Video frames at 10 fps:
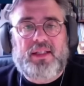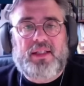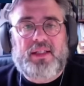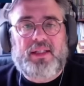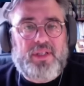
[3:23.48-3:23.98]
uh,
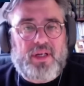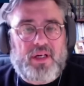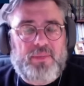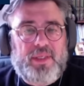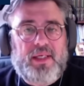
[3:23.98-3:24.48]
to the
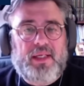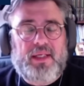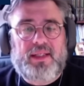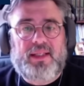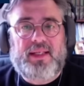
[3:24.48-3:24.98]
army,
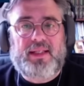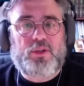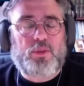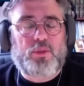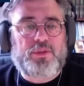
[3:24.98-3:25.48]
and then had
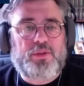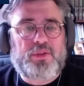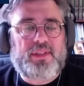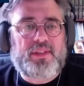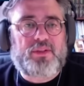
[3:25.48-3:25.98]
the
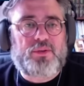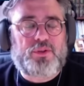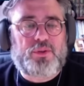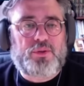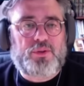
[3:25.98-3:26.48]
opportunity to
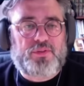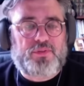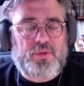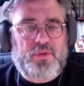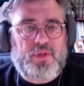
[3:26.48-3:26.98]
choose
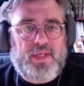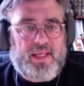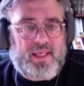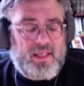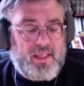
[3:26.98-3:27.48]
for a